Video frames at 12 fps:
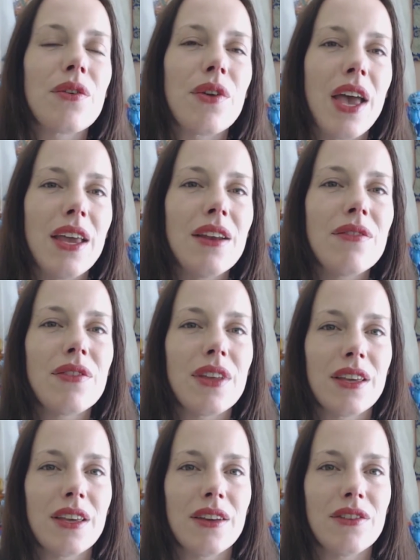creative
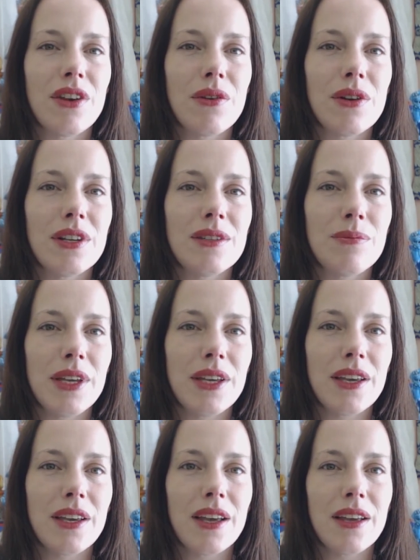thinking, generally
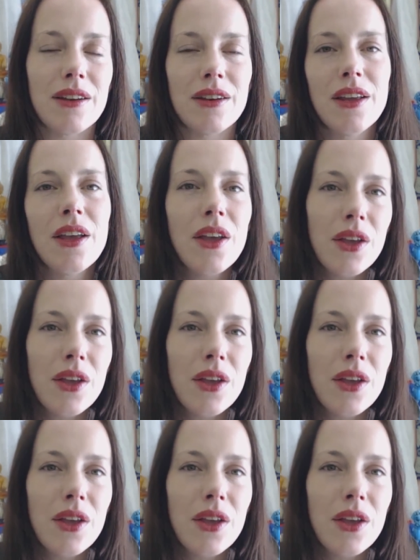speaking. And,